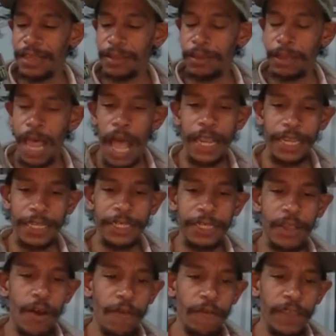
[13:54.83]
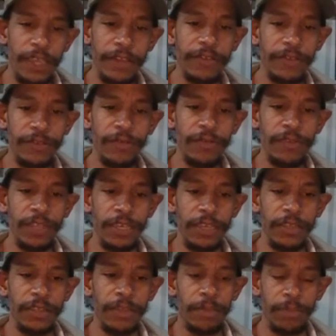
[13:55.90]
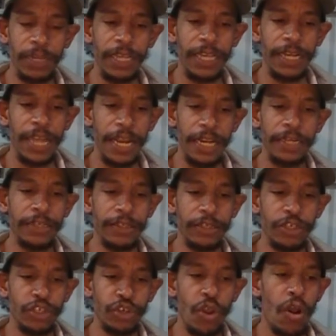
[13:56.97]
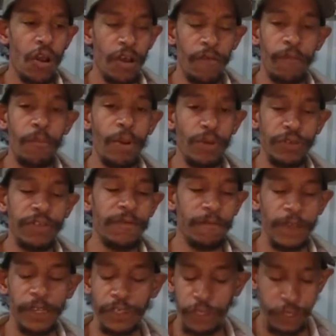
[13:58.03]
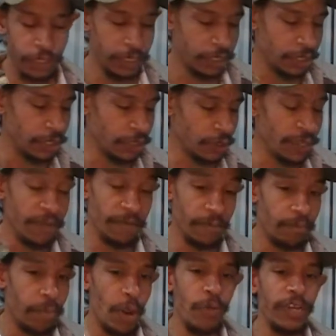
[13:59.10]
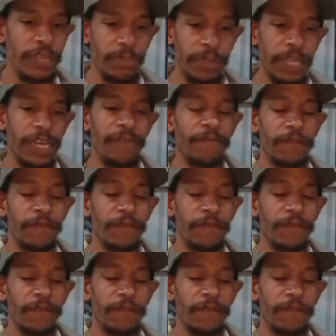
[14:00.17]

lock itself into the plate and into the jaw of most fish. So even bony plate